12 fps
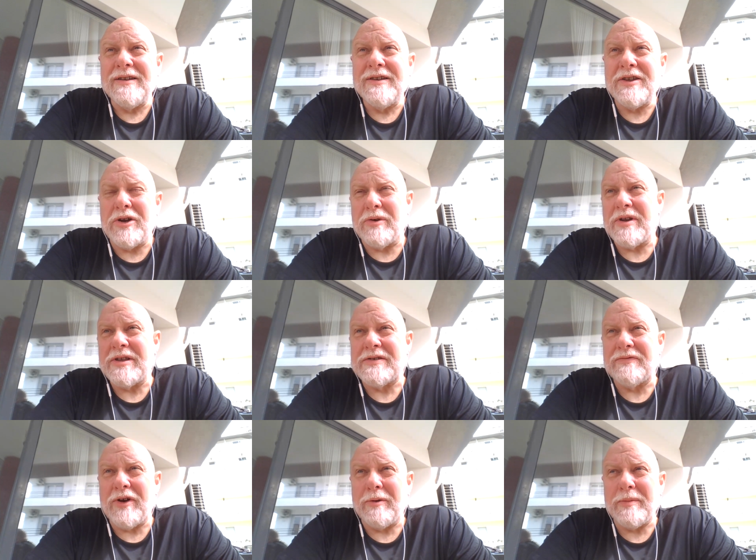you know, and his
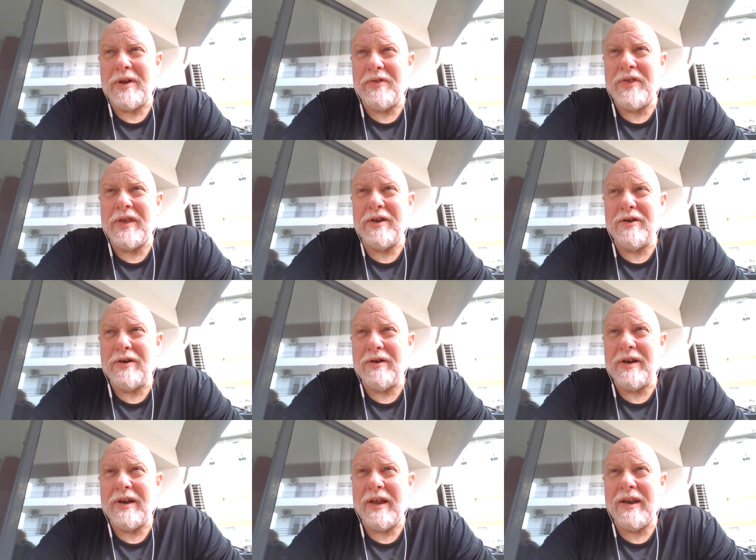involvement in theater,
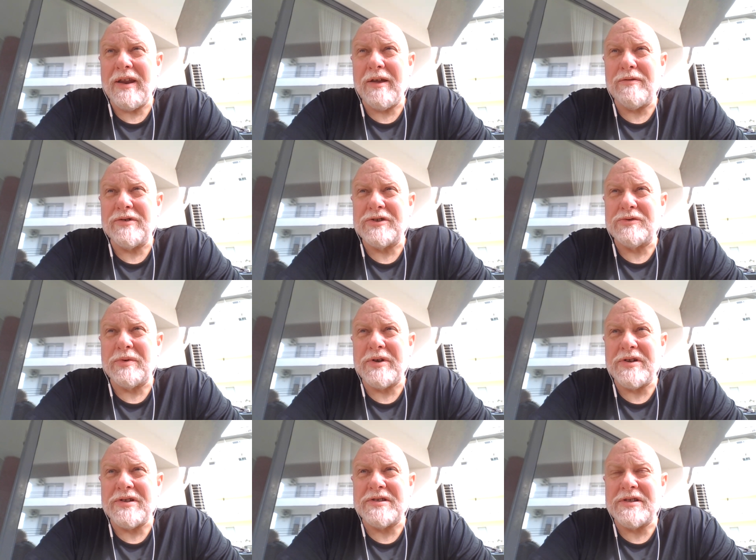and I just
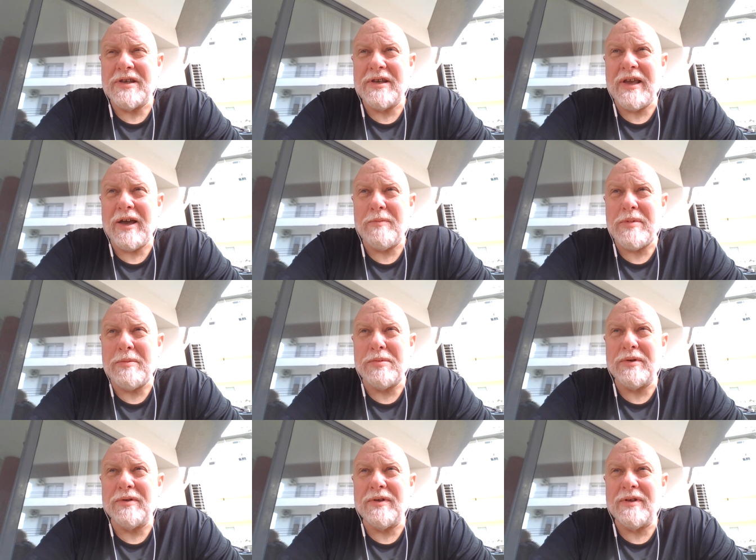wanted to see how
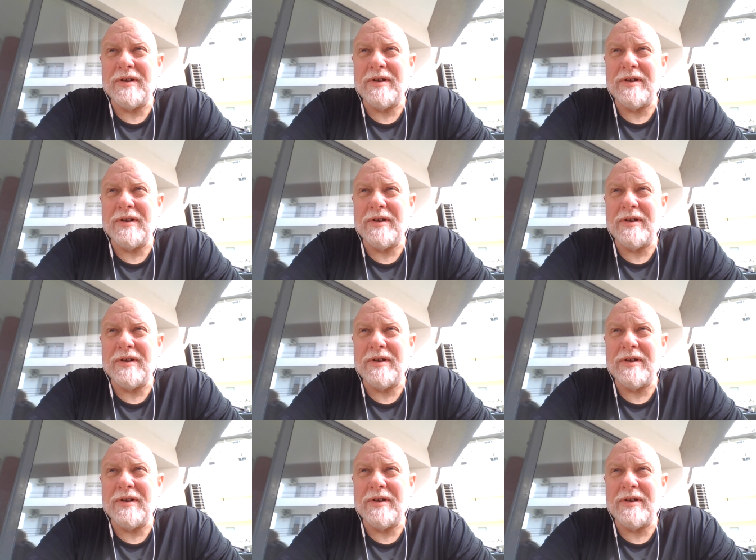people